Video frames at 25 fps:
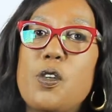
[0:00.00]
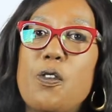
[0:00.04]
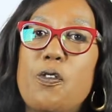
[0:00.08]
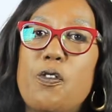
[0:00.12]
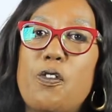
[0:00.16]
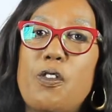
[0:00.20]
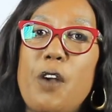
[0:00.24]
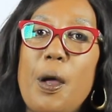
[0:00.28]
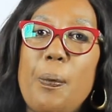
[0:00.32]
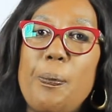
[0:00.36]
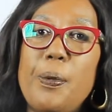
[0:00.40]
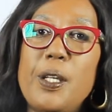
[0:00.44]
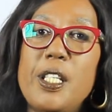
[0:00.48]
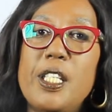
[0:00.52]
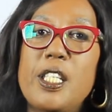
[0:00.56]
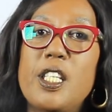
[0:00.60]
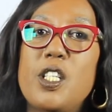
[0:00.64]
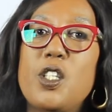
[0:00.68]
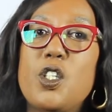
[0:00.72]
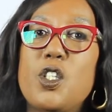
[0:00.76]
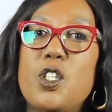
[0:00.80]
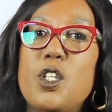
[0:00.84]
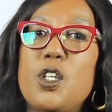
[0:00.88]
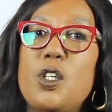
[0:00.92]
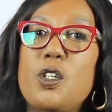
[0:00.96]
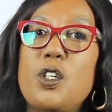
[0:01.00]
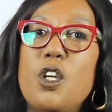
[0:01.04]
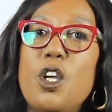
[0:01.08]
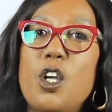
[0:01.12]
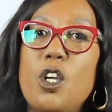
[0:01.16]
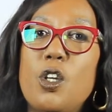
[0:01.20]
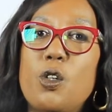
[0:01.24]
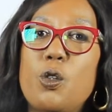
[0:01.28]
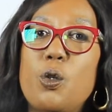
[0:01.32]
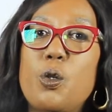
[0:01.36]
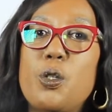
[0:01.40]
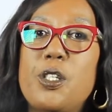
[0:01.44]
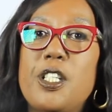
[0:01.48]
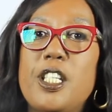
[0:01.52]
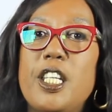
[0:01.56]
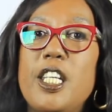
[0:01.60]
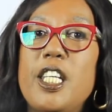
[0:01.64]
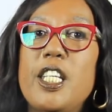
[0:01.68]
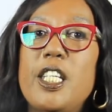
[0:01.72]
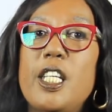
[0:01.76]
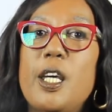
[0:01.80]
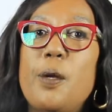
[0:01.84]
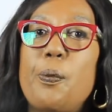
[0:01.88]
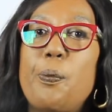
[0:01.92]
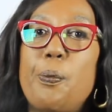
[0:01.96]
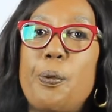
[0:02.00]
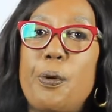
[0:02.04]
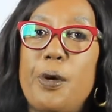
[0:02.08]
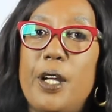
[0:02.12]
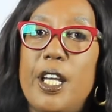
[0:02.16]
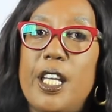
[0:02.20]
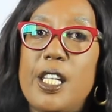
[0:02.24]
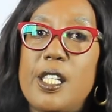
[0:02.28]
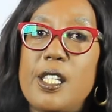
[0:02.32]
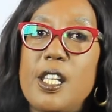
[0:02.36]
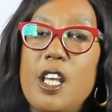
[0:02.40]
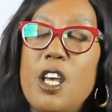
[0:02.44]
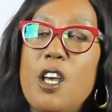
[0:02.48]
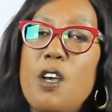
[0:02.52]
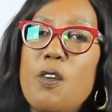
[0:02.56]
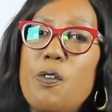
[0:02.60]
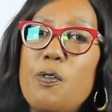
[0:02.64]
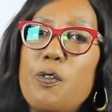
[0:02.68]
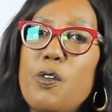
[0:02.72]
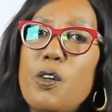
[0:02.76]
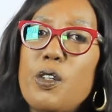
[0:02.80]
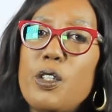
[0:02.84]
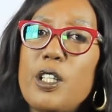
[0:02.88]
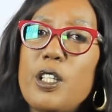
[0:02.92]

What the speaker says: of repetition, routine, and praise. For